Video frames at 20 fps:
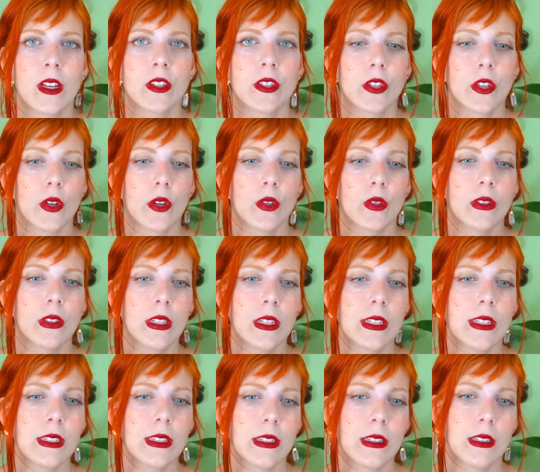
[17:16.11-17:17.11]
So
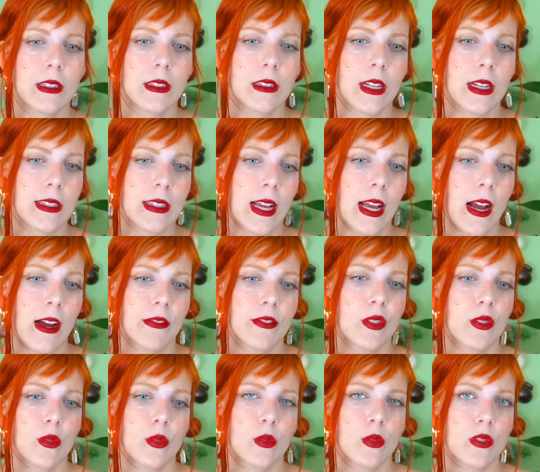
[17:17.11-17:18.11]
this doesn't have
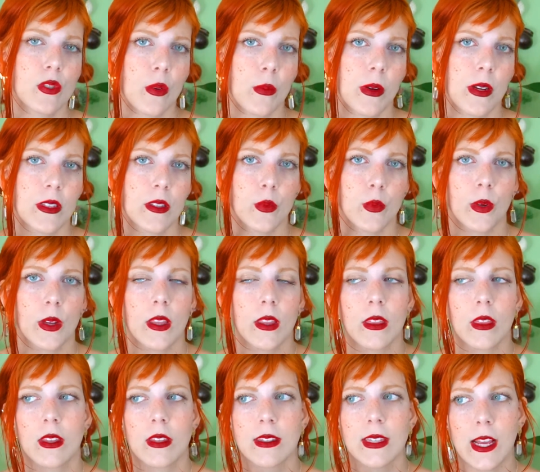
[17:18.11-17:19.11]
to do so much
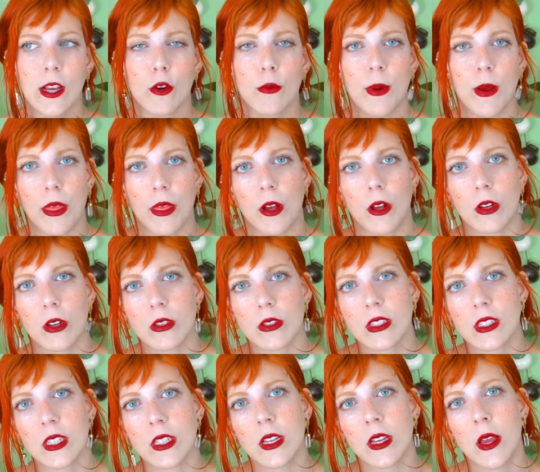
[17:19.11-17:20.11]
with
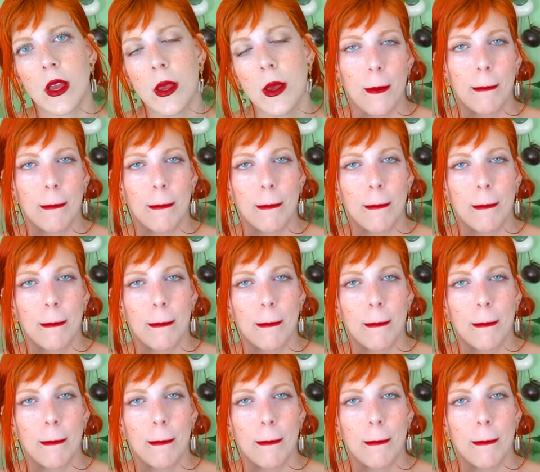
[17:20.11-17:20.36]
psychopathology,